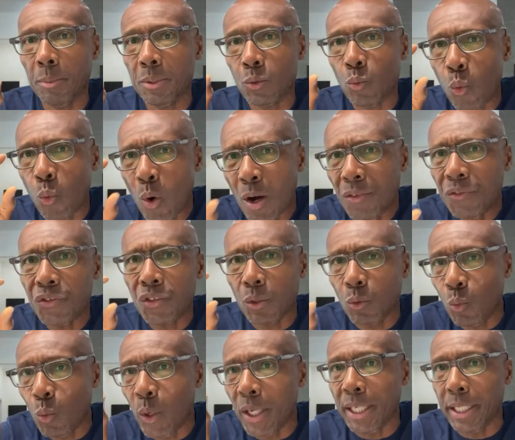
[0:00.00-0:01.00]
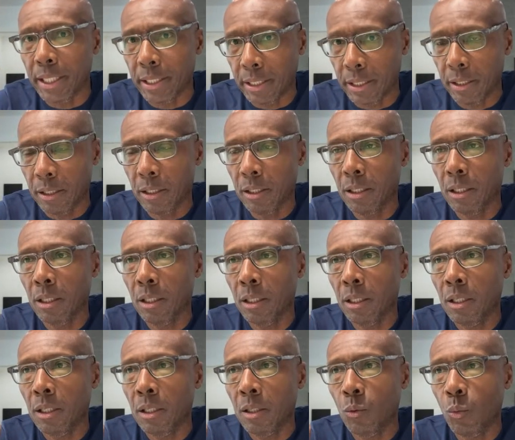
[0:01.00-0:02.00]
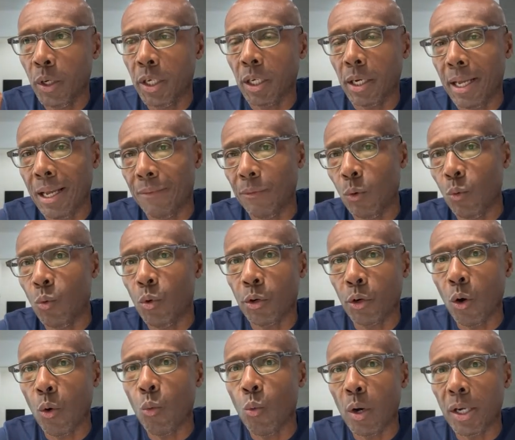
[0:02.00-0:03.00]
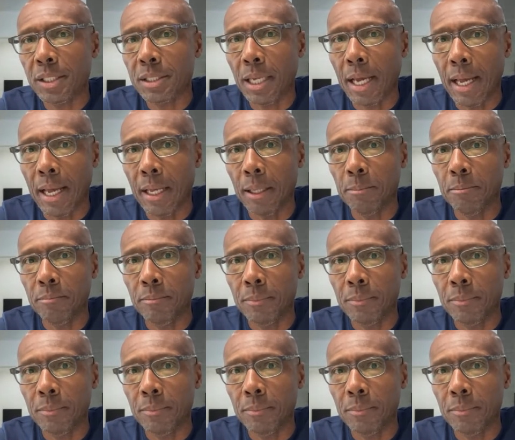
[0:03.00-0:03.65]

is once a week, we're going to have a one on one time.